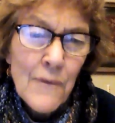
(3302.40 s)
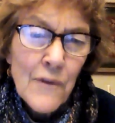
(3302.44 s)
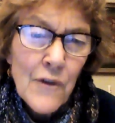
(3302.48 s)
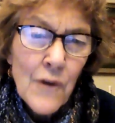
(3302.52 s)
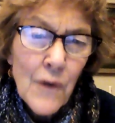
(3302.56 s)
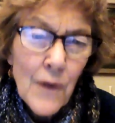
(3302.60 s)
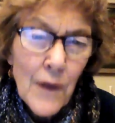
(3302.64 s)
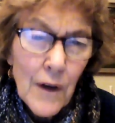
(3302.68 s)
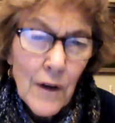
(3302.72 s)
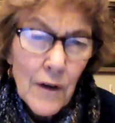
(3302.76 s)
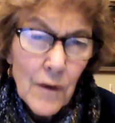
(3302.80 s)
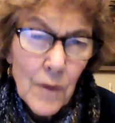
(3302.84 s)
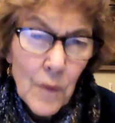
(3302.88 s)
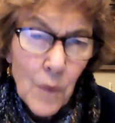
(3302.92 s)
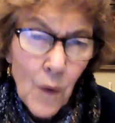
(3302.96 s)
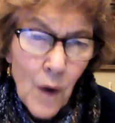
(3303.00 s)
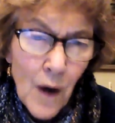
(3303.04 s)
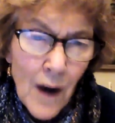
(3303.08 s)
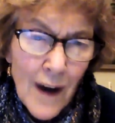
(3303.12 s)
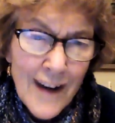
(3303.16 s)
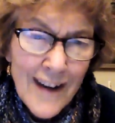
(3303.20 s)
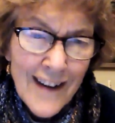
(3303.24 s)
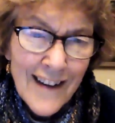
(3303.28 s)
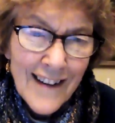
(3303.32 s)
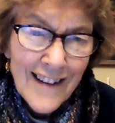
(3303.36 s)
So there's
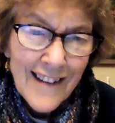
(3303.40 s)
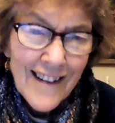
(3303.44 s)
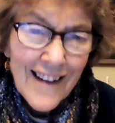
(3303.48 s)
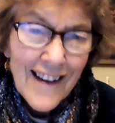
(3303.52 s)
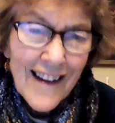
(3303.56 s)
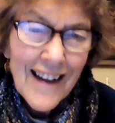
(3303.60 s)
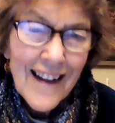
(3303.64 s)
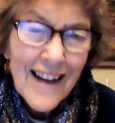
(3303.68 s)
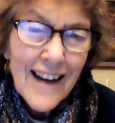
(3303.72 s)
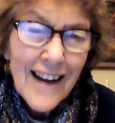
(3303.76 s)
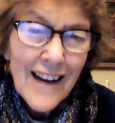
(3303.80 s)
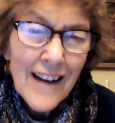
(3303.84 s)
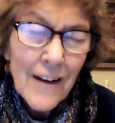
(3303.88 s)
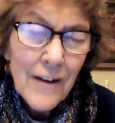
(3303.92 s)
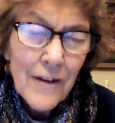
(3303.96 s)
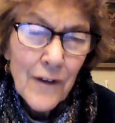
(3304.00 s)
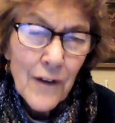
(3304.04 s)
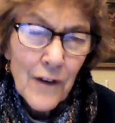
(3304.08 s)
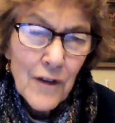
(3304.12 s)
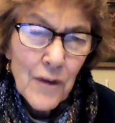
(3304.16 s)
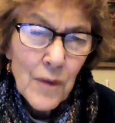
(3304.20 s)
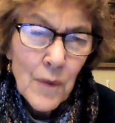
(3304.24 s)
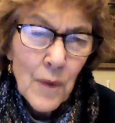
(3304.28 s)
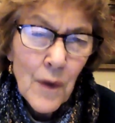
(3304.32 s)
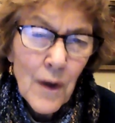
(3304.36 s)
one, the
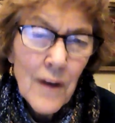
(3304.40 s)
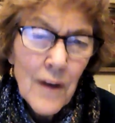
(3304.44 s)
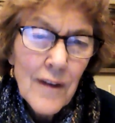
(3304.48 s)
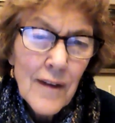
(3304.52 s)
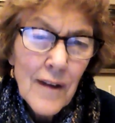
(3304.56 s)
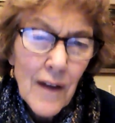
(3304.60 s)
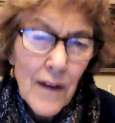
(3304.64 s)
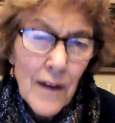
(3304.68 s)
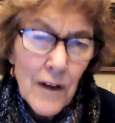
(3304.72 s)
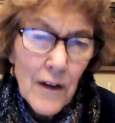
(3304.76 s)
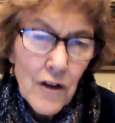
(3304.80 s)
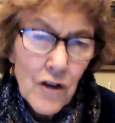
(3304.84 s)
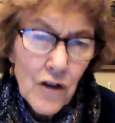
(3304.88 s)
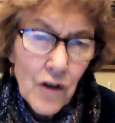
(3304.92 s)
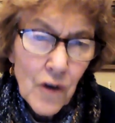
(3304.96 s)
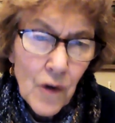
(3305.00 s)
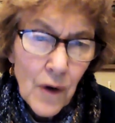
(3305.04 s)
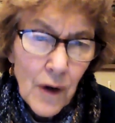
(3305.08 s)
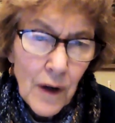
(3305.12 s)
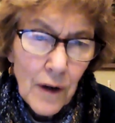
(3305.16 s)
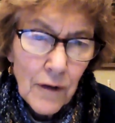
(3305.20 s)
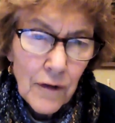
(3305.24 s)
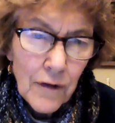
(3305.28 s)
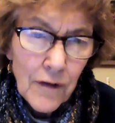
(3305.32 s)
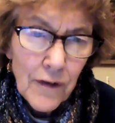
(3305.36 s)
first one's on the
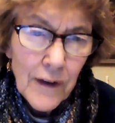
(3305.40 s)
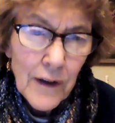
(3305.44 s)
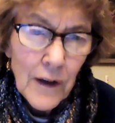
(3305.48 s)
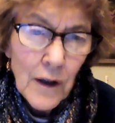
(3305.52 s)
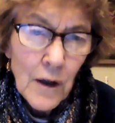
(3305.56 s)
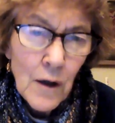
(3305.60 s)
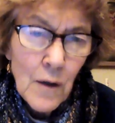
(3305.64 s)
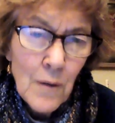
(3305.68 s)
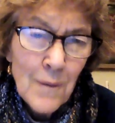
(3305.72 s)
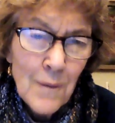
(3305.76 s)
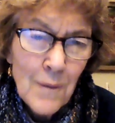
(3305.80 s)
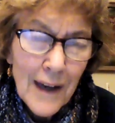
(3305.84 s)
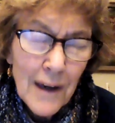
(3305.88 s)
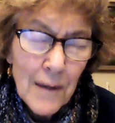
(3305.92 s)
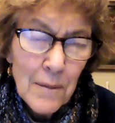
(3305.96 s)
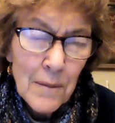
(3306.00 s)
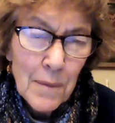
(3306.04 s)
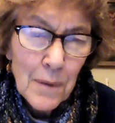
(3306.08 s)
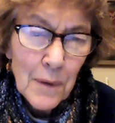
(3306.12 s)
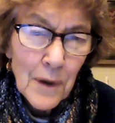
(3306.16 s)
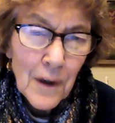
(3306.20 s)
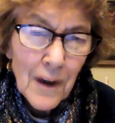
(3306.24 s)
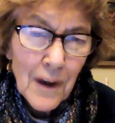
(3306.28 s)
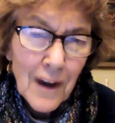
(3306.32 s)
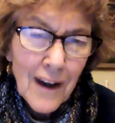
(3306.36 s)
Journey film and
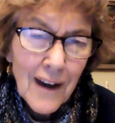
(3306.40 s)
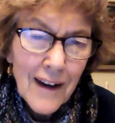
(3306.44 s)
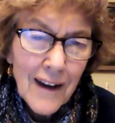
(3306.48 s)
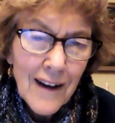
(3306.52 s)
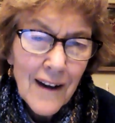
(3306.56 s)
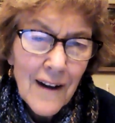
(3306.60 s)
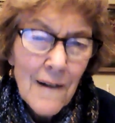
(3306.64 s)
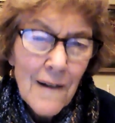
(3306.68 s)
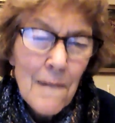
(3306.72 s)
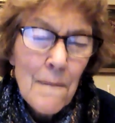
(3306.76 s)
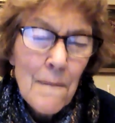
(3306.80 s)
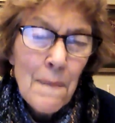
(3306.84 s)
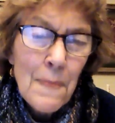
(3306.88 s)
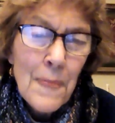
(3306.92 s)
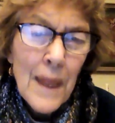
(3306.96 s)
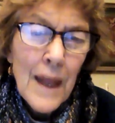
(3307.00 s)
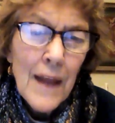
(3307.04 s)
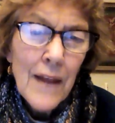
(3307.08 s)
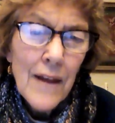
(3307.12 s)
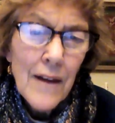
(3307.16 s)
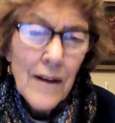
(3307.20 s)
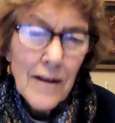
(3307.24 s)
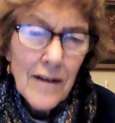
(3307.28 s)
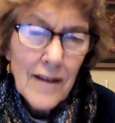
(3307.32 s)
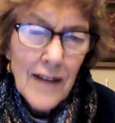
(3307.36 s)
book.
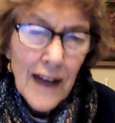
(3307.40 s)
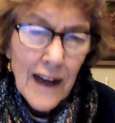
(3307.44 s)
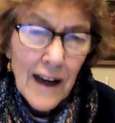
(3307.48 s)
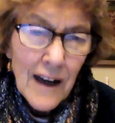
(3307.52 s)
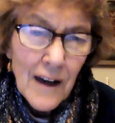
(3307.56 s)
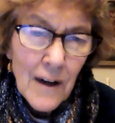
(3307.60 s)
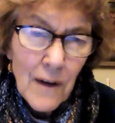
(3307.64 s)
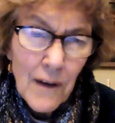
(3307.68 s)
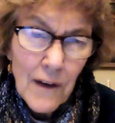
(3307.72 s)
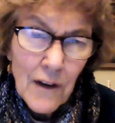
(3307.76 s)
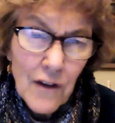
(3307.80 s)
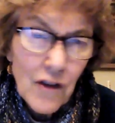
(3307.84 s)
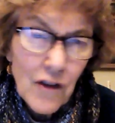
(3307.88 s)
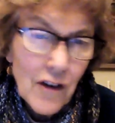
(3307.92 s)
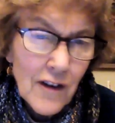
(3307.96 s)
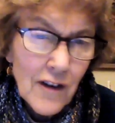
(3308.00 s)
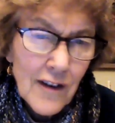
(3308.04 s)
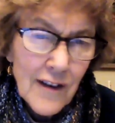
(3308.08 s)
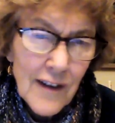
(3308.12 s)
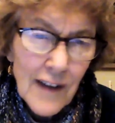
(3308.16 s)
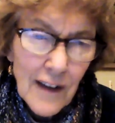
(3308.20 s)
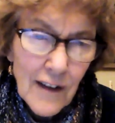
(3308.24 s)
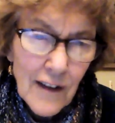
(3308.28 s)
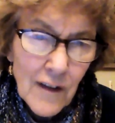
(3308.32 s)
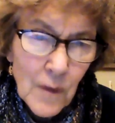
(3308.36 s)
The second, they're
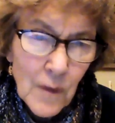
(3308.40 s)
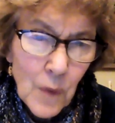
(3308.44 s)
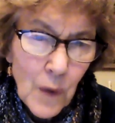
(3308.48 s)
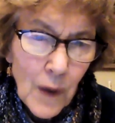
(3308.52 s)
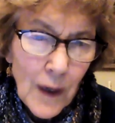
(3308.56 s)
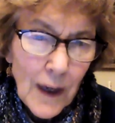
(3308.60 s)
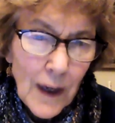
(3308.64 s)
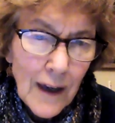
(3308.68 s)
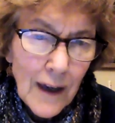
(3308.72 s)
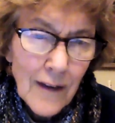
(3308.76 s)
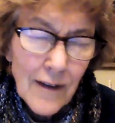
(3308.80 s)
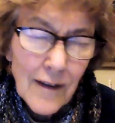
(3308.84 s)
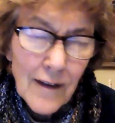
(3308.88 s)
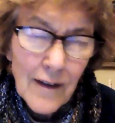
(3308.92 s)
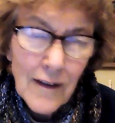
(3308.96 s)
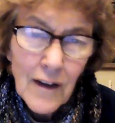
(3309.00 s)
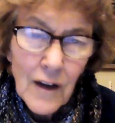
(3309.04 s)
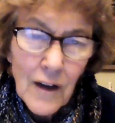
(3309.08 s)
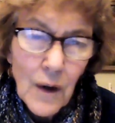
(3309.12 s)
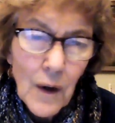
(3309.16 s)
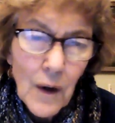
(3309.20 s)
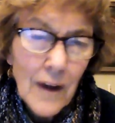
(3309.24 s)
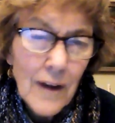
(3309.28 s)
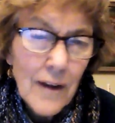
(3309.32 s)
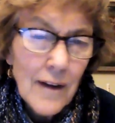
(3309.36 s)
just 6 weeks.
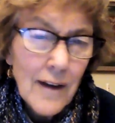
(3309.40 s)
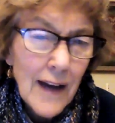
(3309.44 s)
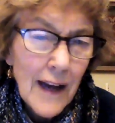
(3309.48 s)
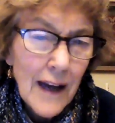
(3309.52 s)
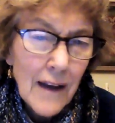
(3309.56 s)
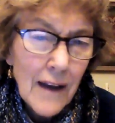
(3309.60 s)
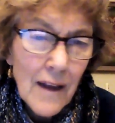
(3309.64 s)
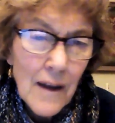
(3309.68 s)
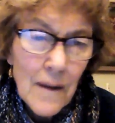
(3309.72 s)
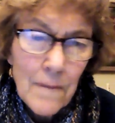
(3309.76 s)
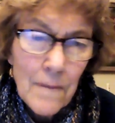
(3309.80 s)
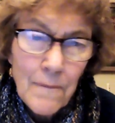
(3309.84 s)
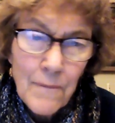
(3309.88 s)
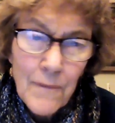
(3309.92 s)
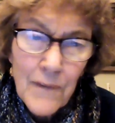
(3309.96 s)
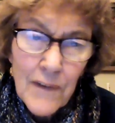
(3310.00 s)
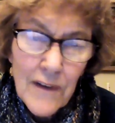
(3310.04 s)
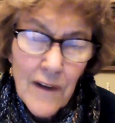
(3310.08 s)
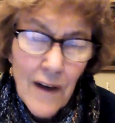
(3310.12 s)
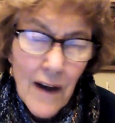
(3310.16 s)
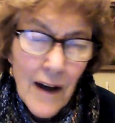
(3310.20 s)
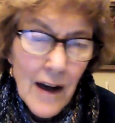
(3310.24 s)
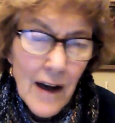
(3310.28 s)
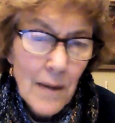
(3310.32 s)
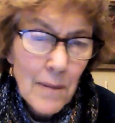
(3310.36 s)
You can take them,
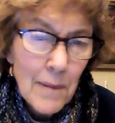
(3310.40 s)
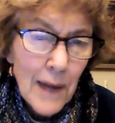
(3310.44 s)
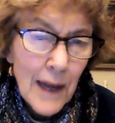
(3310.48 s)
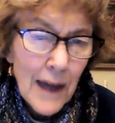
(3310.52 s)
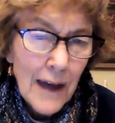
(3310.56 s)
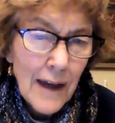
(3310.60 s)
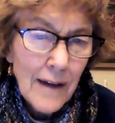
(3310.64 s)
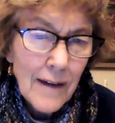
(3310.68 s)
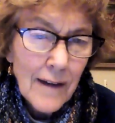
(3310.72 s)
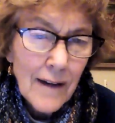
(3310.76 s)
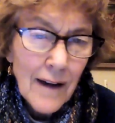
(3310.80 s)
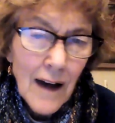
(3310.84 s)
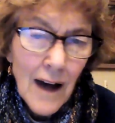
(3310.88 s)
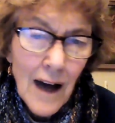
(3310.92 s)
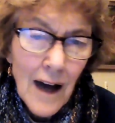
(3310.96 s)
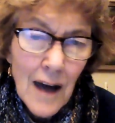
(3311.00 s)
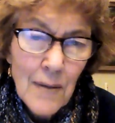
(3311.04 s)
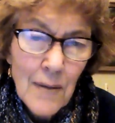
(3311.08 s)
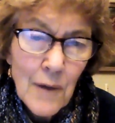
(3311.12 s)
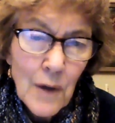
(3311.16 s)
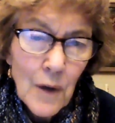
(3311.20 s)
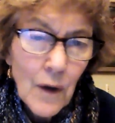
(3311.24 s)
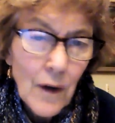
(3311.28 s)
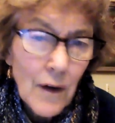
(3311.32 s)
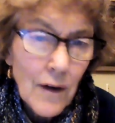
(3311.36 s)
sign up
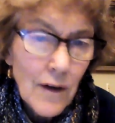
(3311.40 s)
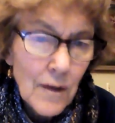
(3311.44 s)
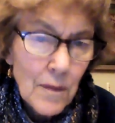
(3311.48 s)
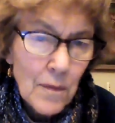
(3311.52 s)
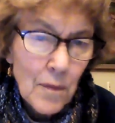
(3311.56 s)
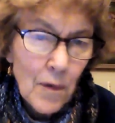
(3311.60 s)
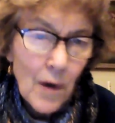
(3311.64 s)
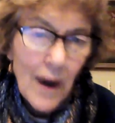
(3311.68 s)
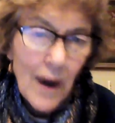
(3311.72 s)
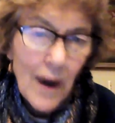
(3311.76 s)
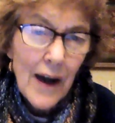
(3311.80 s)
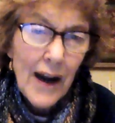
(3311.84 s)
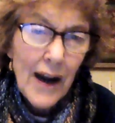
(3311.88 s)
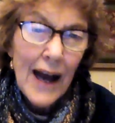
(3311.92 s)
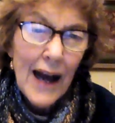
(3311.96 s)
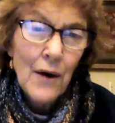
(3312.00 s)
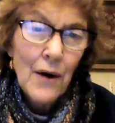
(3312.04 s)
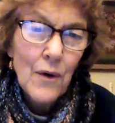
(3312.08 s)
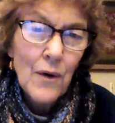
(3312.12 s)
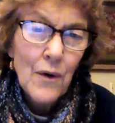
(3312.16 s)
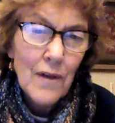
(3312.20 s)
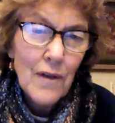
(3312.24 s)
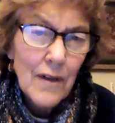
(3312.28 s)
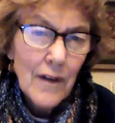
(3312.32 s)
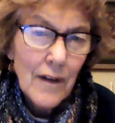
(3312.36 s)
anytime. You can spread
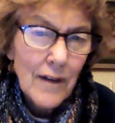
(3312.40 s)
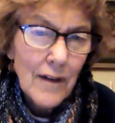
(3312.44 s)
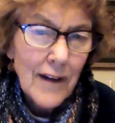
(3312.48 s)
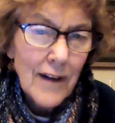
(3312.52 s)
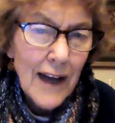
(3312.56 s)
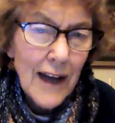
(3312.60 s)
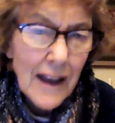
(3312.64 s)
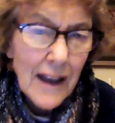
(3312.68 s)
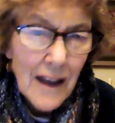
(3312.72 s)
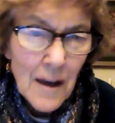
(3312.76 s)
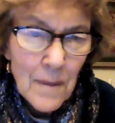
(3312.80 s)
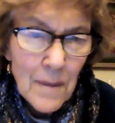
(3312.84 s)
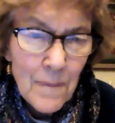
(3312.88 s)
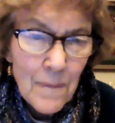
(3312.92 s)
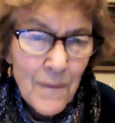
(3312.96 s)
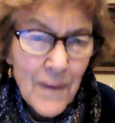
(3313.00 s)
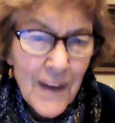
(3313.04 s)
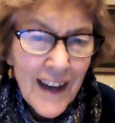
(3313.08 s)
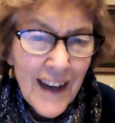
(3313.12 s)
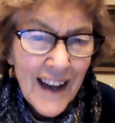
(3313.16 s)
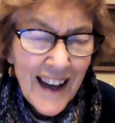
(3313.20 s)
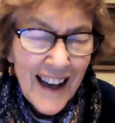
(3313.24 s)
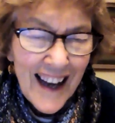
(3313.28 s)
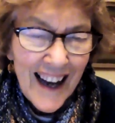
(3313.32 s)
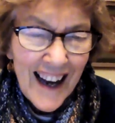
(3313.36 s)
out to take them
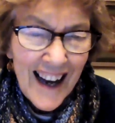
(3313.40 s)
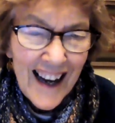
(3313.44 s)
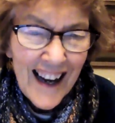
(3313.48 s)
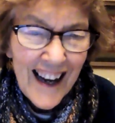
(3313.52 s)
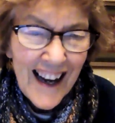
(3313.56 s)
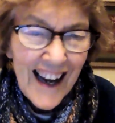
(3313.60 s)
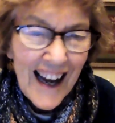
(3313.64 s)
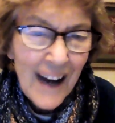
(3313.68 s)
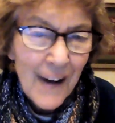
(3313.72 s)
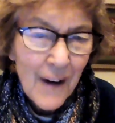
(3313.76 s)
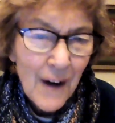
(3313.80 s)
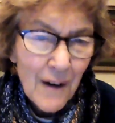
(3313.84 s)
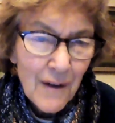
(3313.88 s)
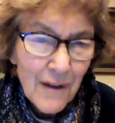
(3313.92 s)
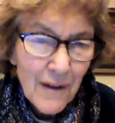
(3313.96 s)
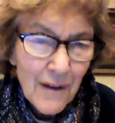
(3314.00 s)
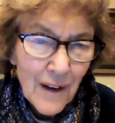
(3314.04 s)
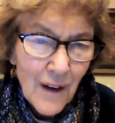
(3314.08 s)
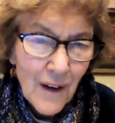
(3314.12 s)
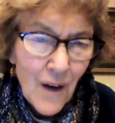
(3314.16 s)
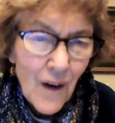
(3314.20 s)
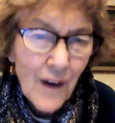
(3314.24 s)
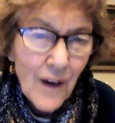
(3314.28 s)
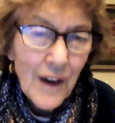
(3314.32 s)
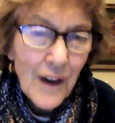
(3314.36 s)
however
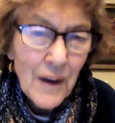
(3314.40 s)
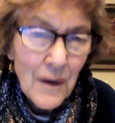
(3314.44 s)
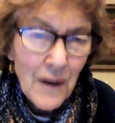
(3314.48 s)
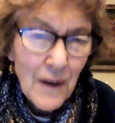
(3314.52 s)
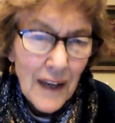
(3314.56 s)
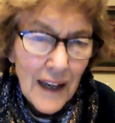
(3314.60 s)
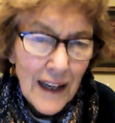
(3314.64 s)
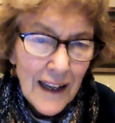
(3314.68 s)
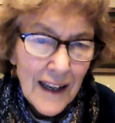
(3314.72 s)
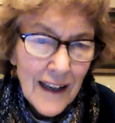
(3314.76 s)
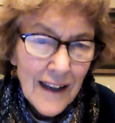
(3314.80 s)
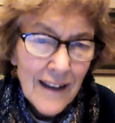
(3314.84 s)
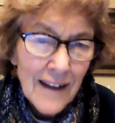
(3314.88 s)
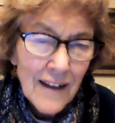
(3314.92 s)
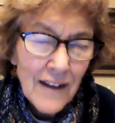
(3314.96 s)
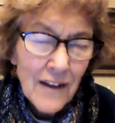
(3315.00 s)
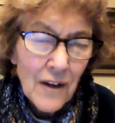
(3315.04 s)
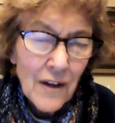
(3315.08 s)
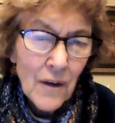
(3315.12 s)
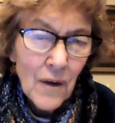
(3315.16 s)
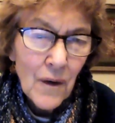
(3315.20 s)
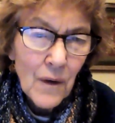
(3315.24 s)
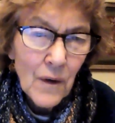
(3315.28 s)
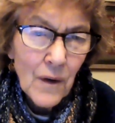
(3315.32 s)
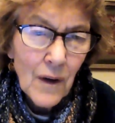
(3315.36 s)
long you need in
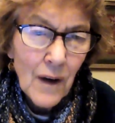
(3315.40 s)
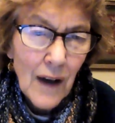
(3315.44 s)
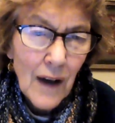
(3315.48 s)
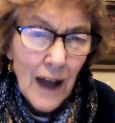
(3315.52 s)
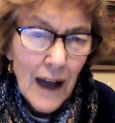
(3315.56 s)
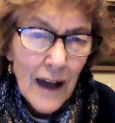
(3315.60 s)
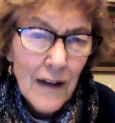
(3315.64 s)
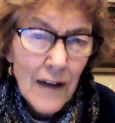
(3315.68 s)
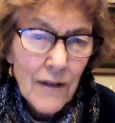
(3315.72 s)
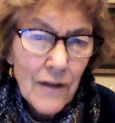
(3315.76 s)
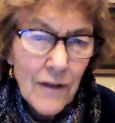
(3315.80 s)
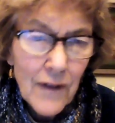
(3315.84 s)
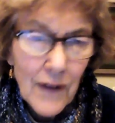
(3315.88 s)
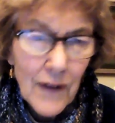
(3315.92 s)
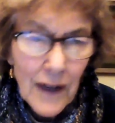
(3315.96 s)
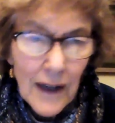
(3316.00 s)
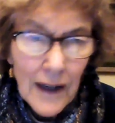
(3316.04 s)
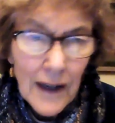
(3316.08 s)
your own life